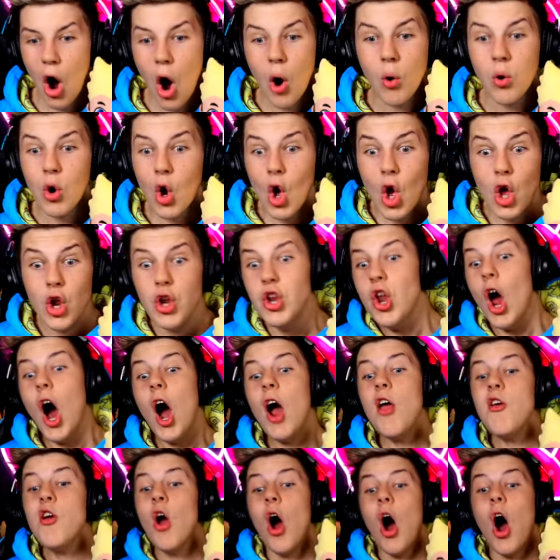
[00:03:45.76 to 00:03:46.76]
oh, no.
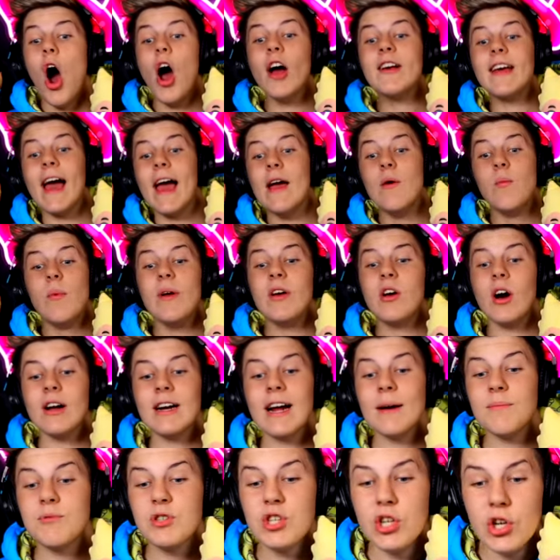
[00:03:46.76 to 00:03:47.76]
Okay, we got
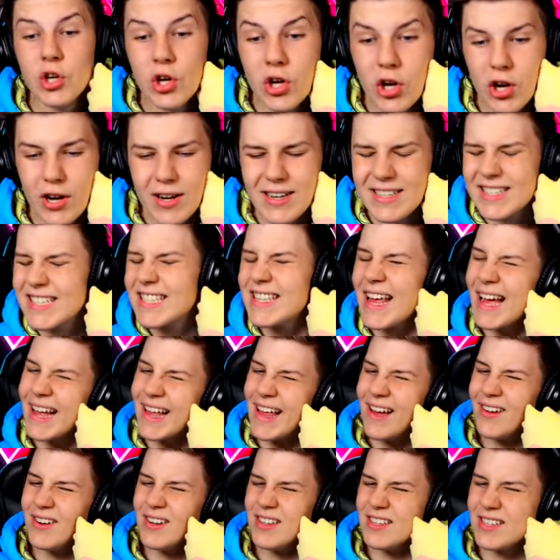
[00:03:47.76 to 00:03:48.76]
up to, does that
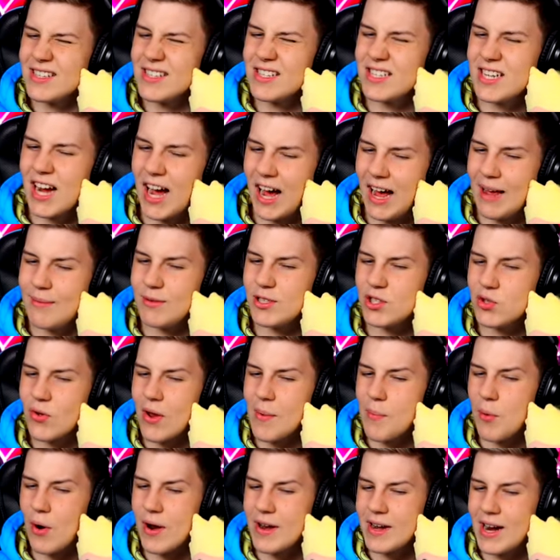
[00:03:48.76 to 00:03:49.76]
count as times
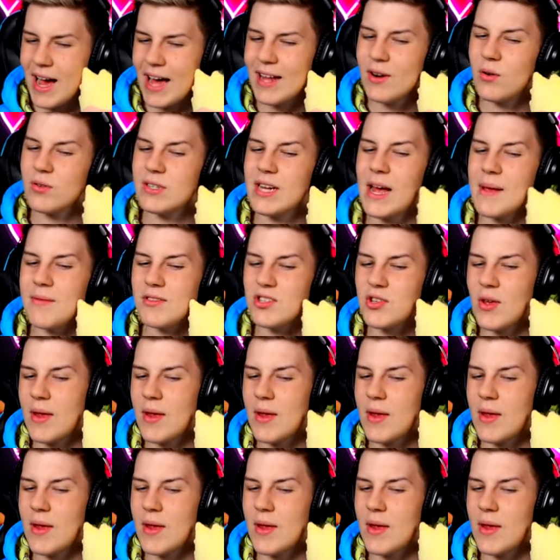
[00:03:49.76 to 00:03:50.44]
3.9 or times